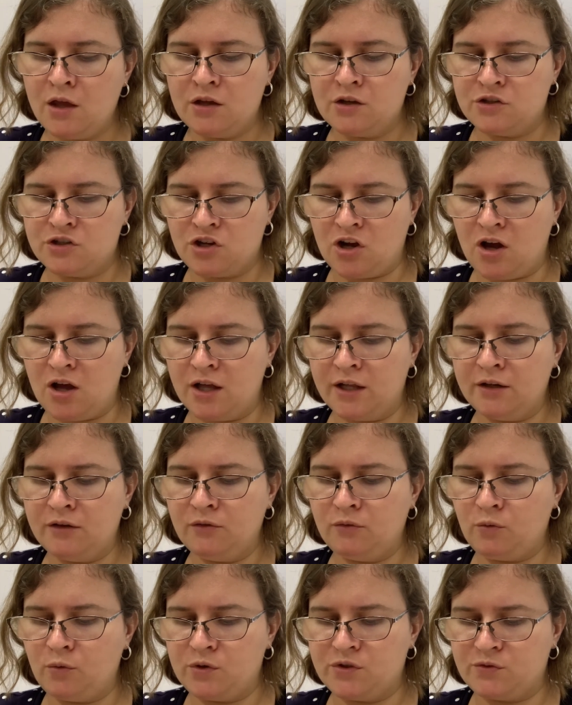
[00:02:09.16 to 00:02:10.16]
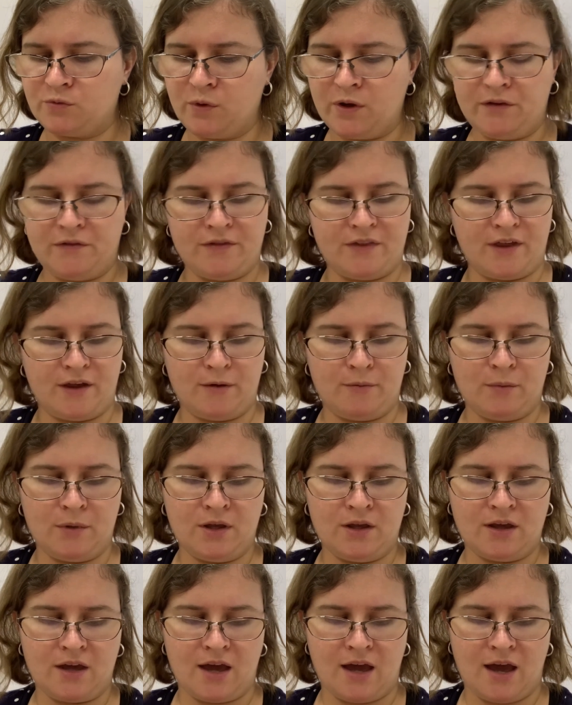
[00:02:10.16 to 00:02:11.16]
John was with them
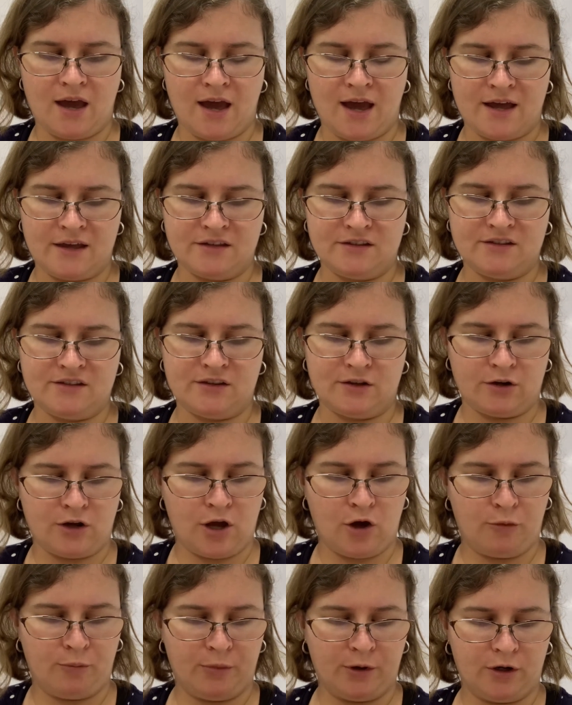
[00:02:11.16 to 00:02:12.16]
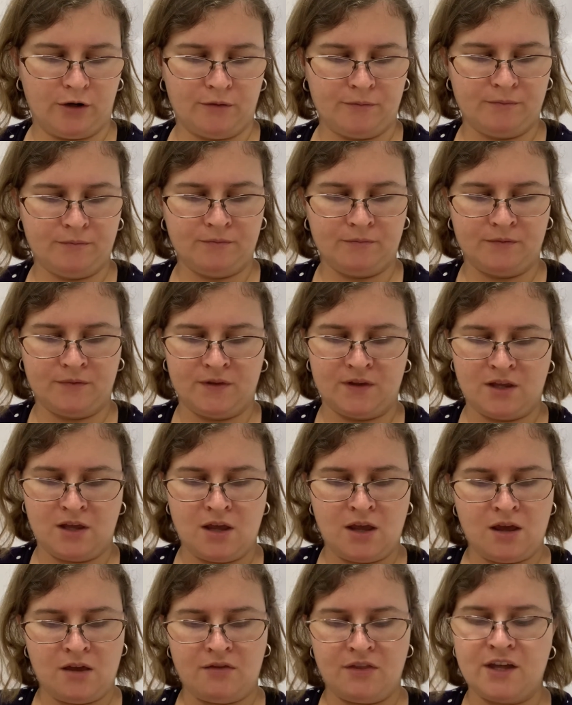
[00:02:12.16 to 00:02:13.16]
as their helper.
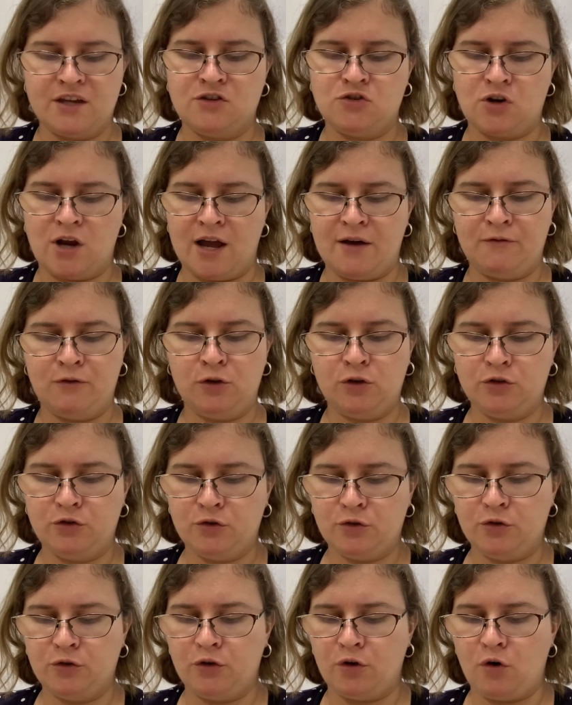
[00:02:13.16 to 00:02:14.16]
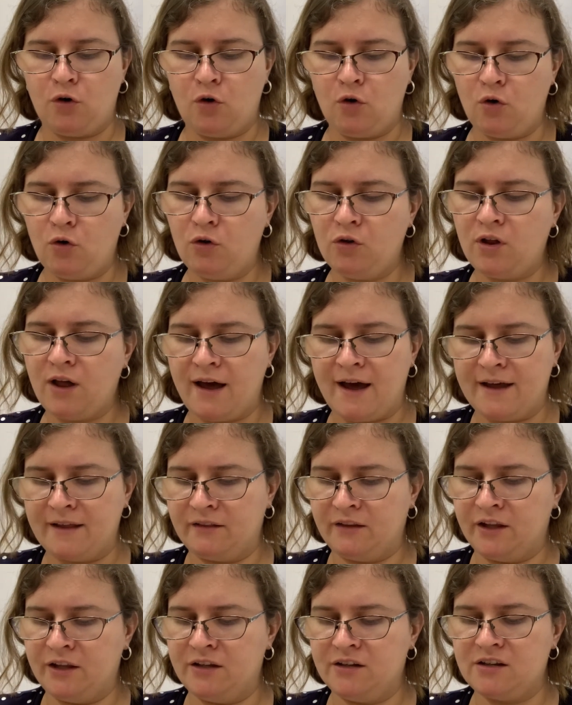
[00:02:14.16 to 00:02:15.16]
They traveled through the whole
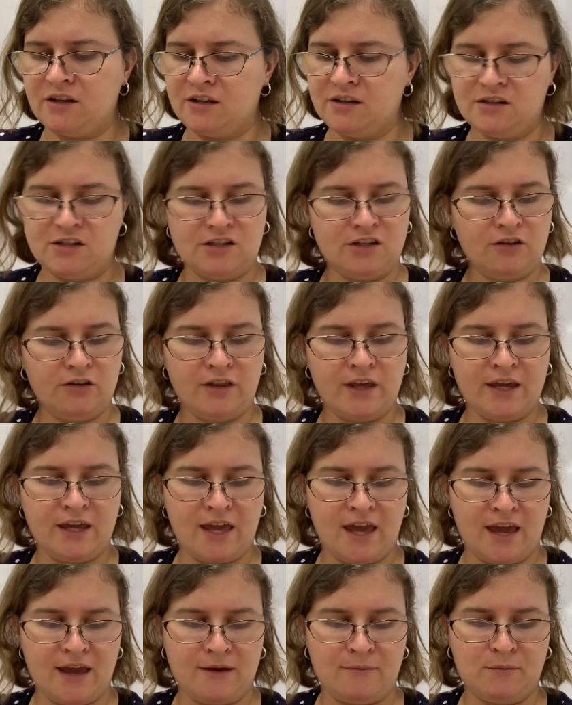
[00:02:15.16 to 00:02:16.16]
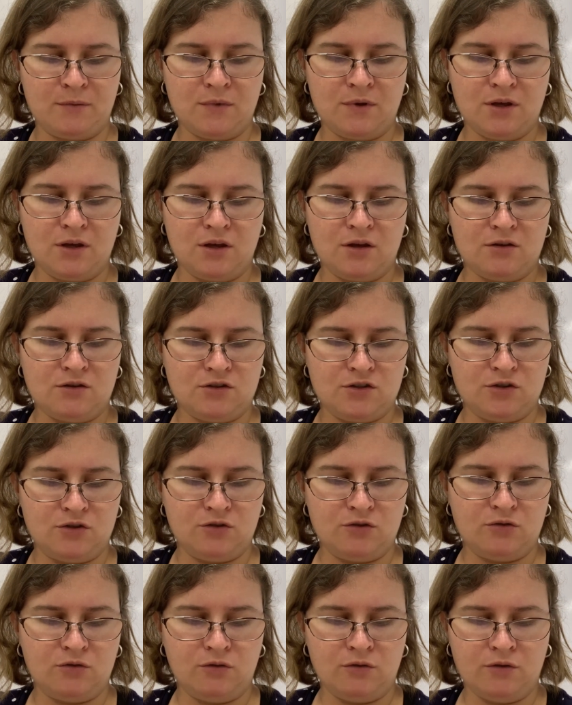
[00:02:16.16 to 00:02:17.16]
island until they came
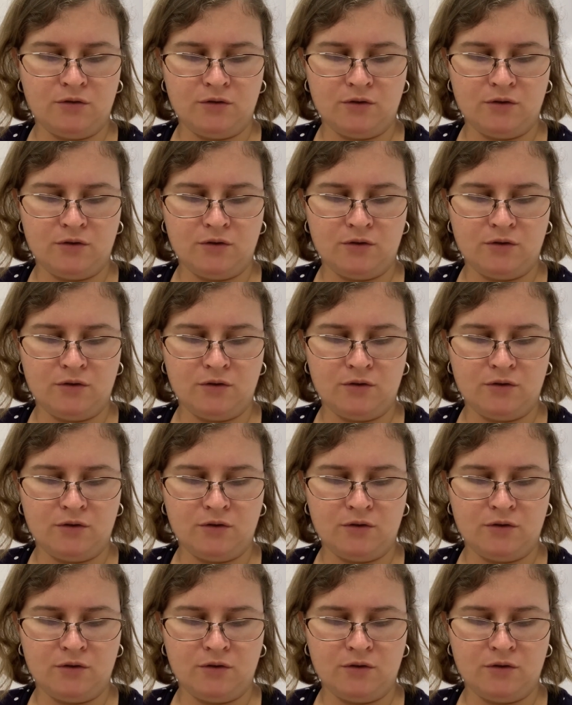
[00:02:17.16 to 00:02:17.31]
to